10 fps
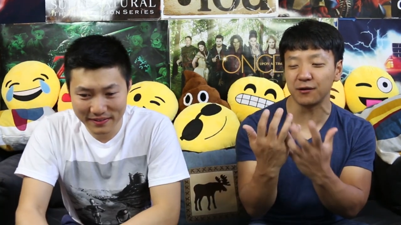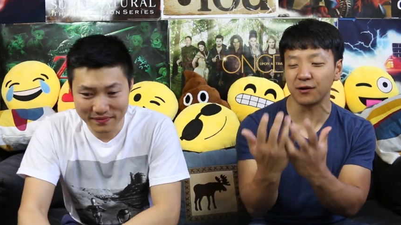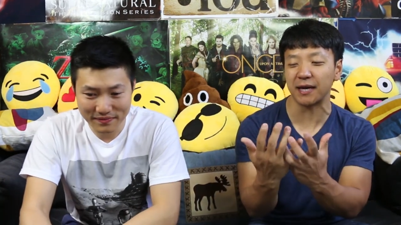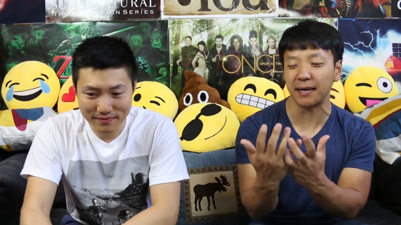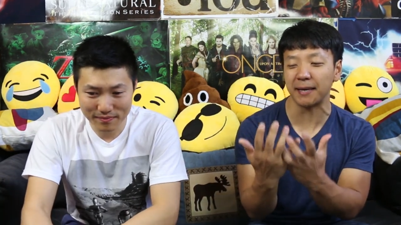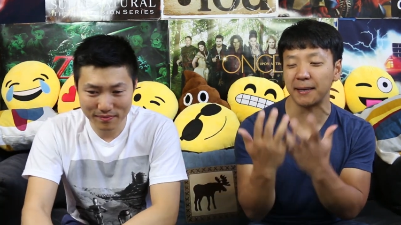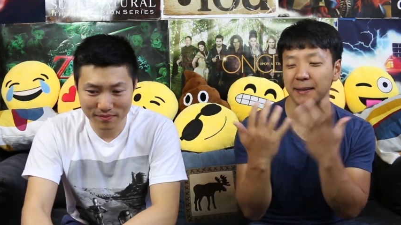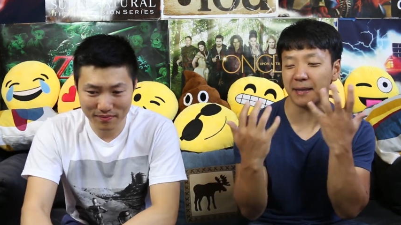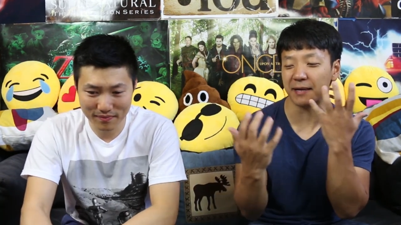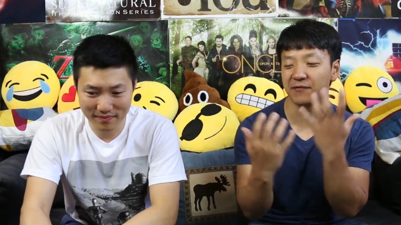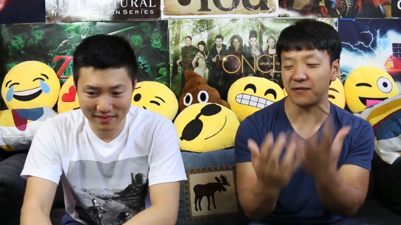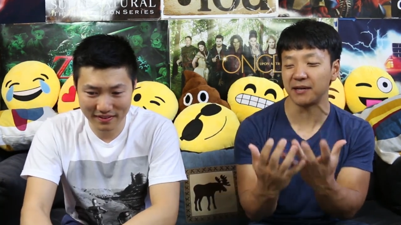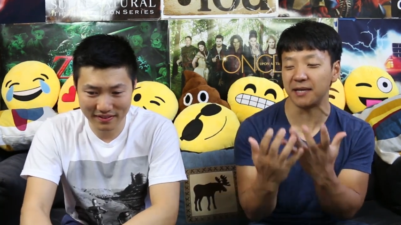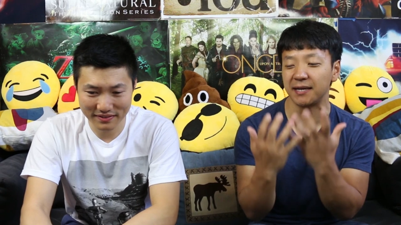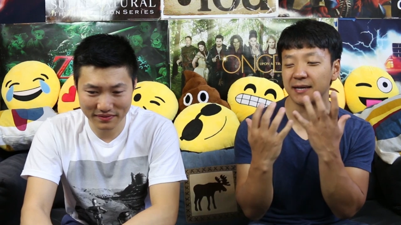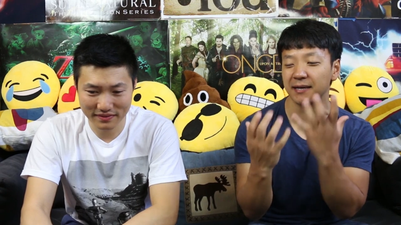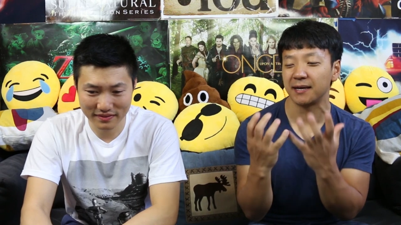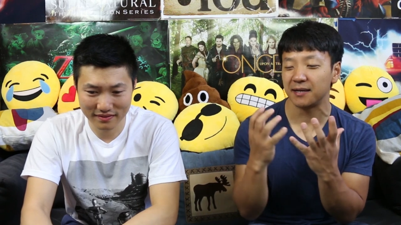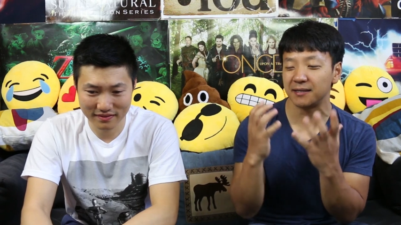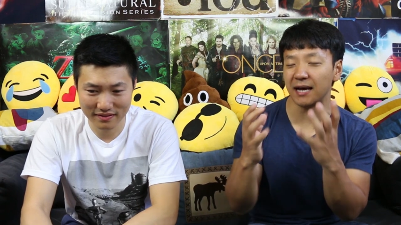Speaker 1: looking like funny
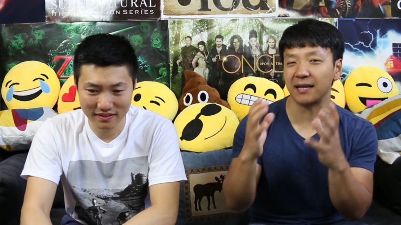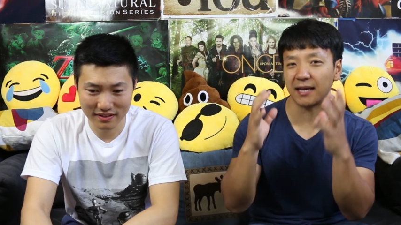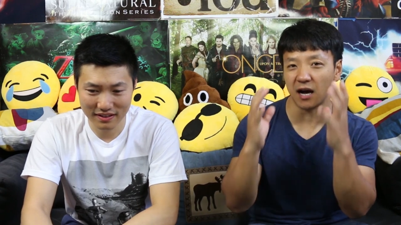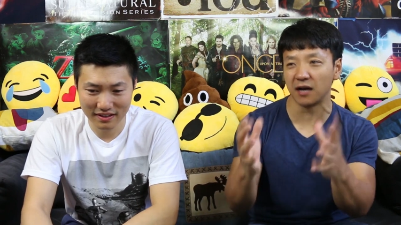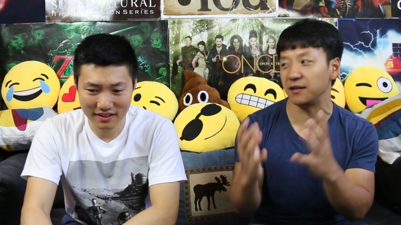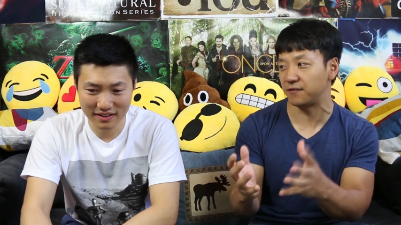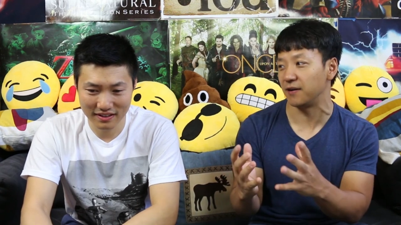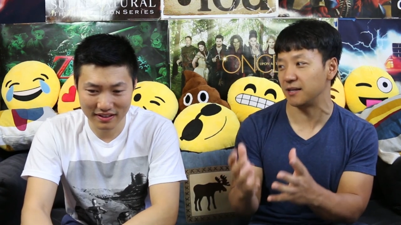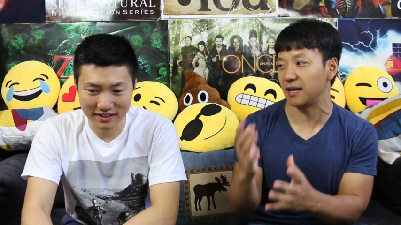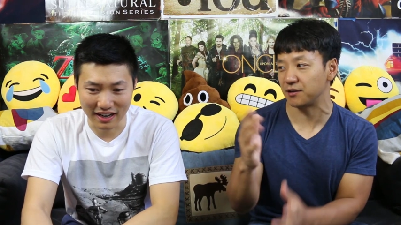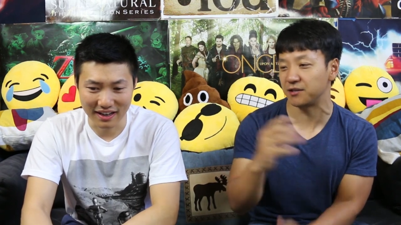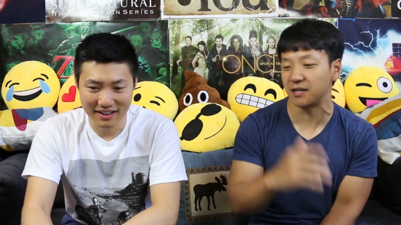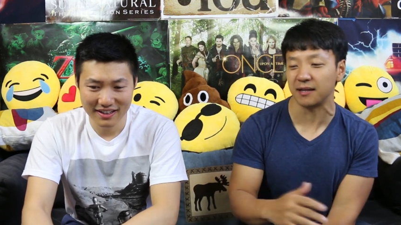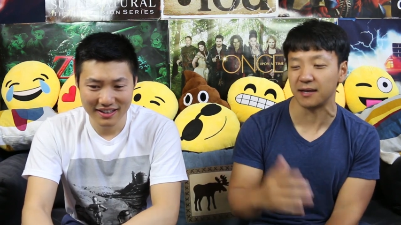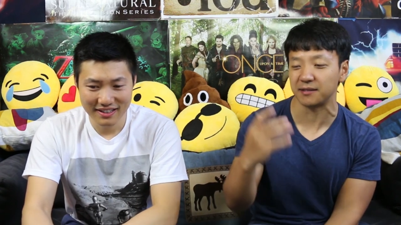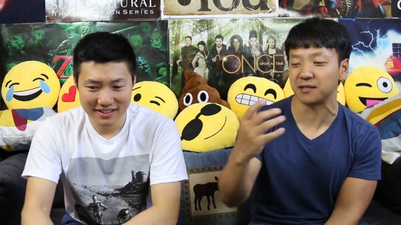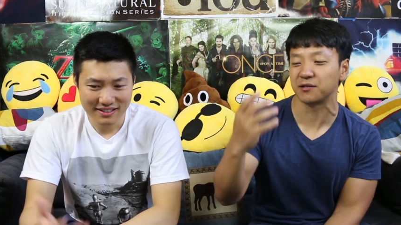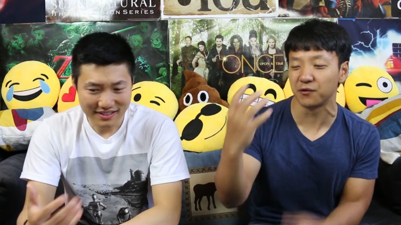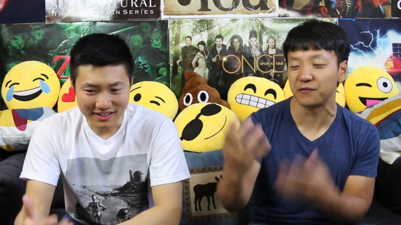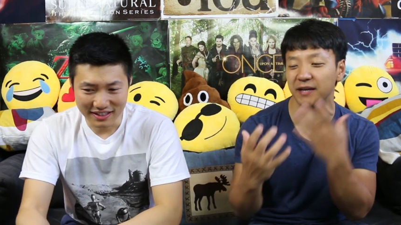not like ugly funny, like yeah. you said,
Speaker 2: like
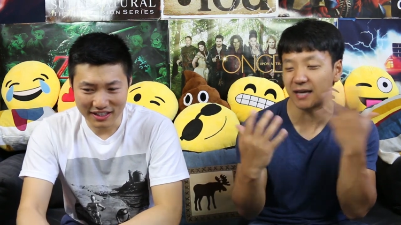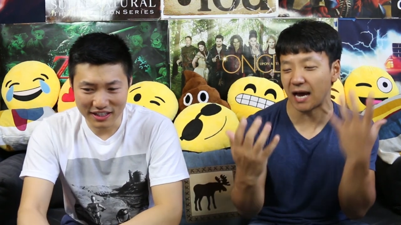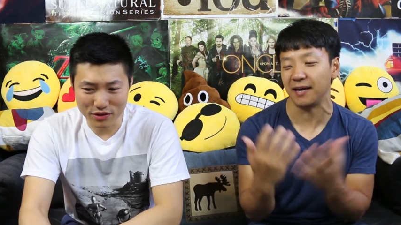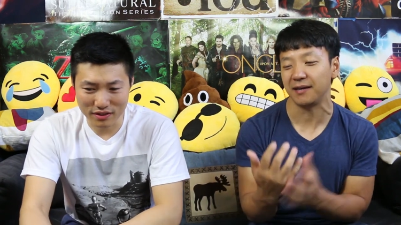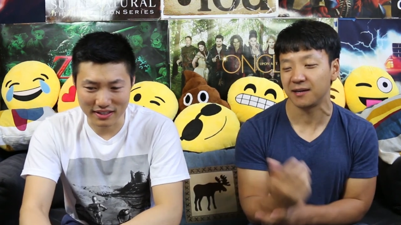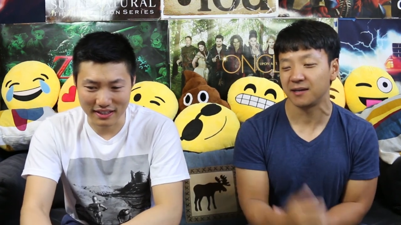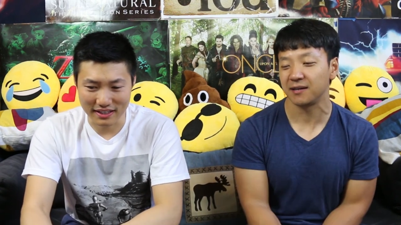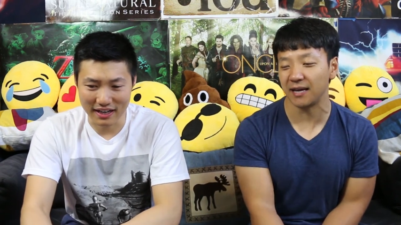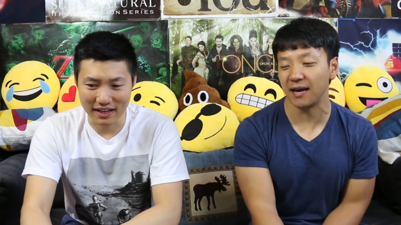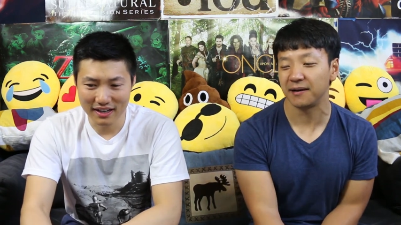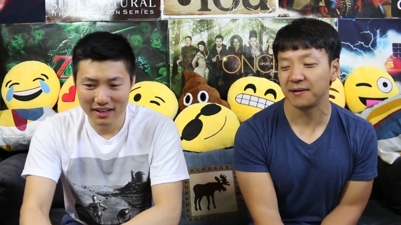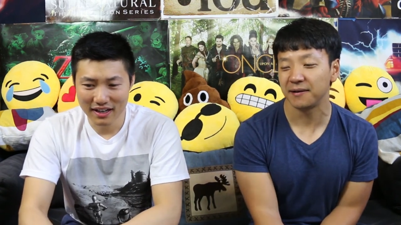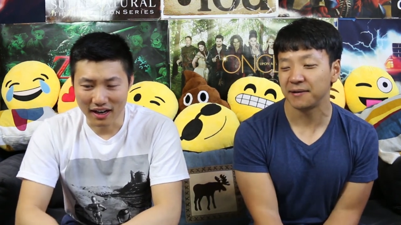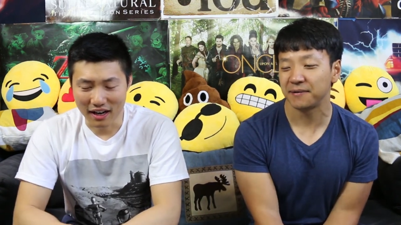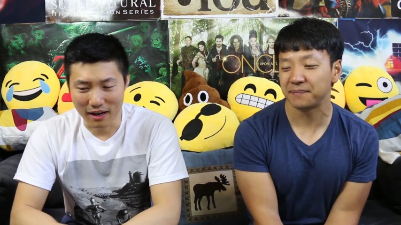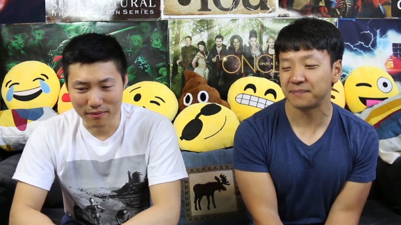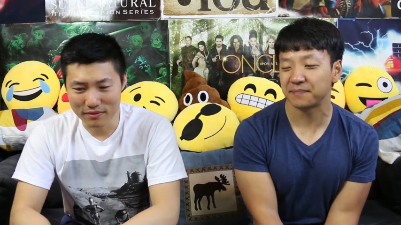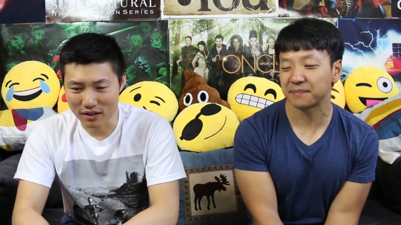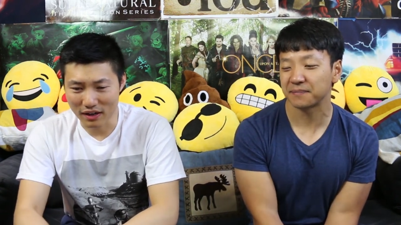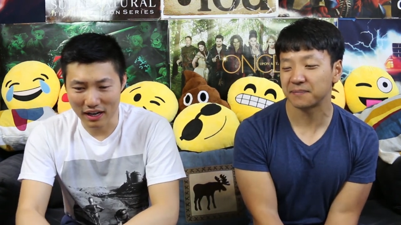just goofy guy. Interesting, yeah. yeah.
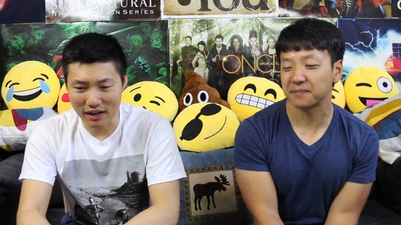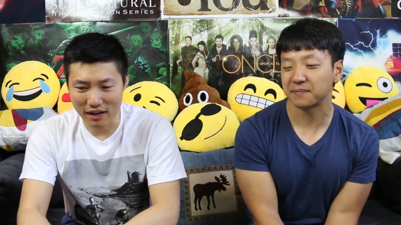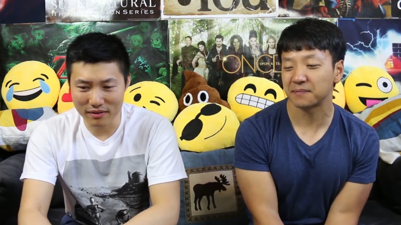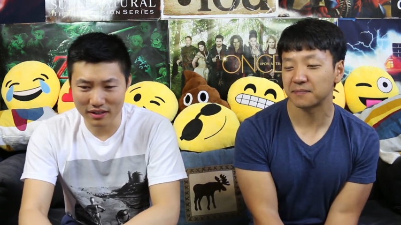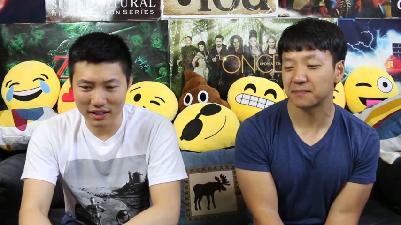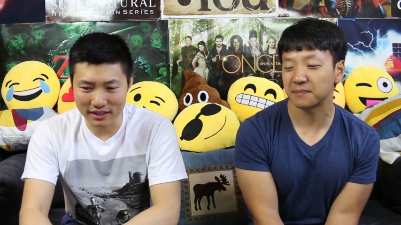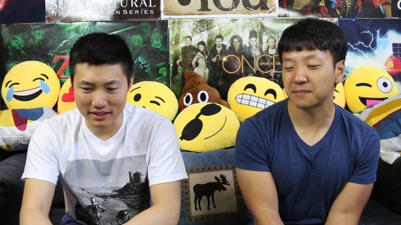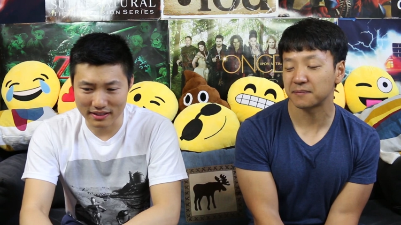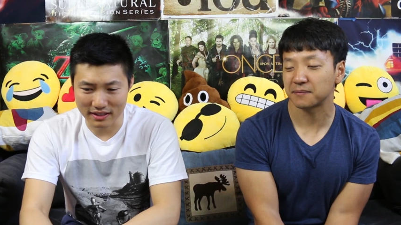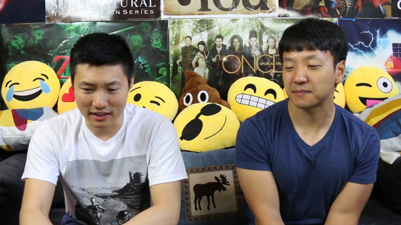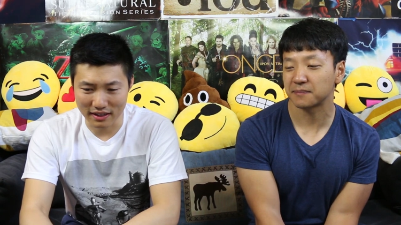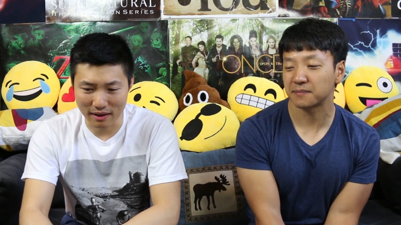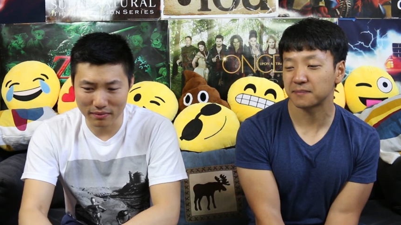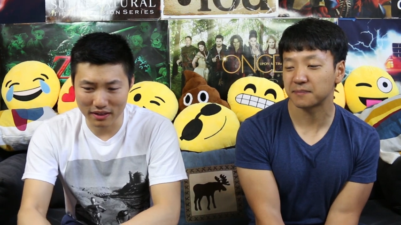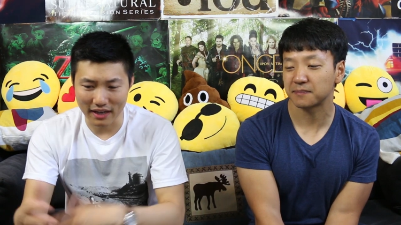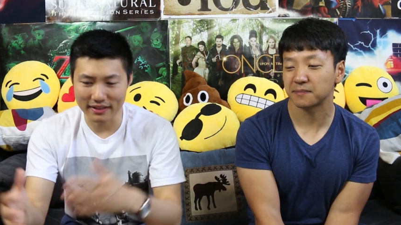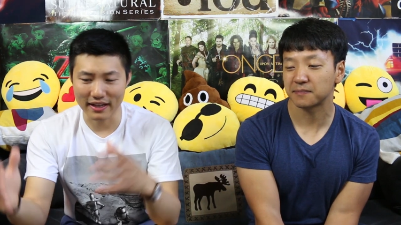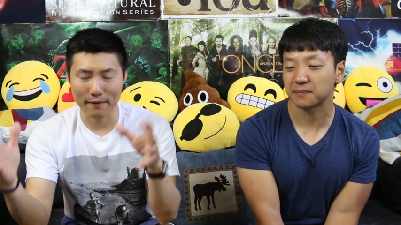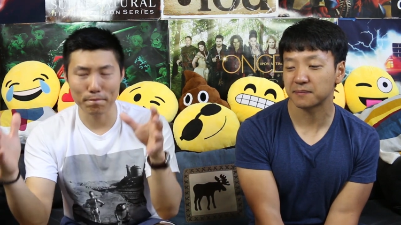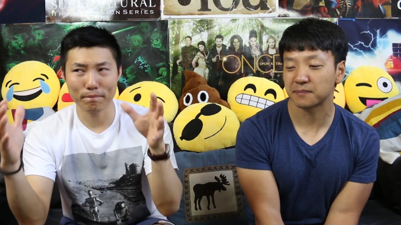Um, so I, I, really like this, and, and I'm glad
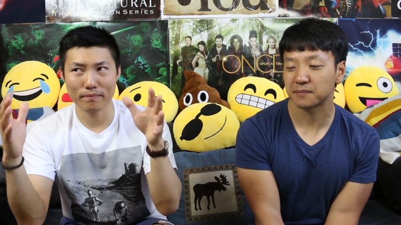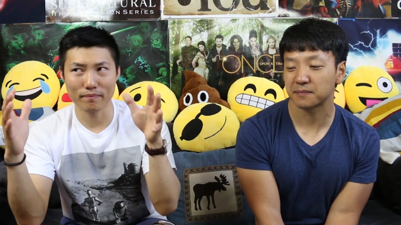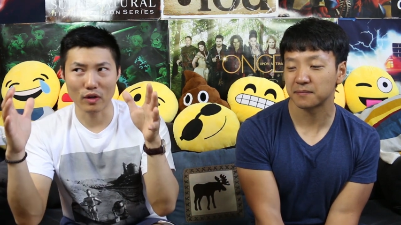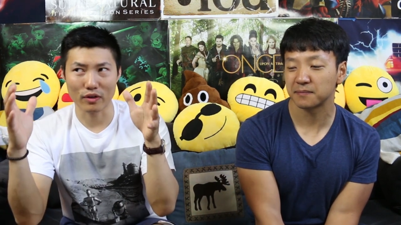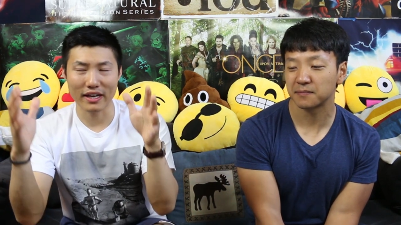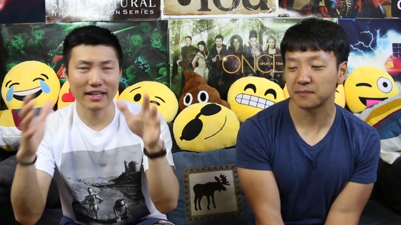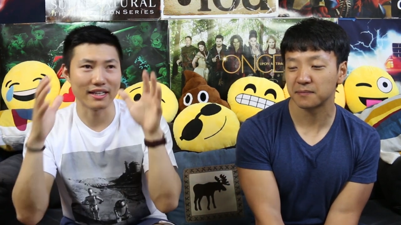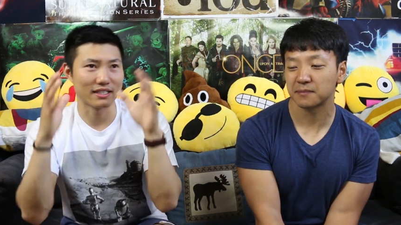that they're getting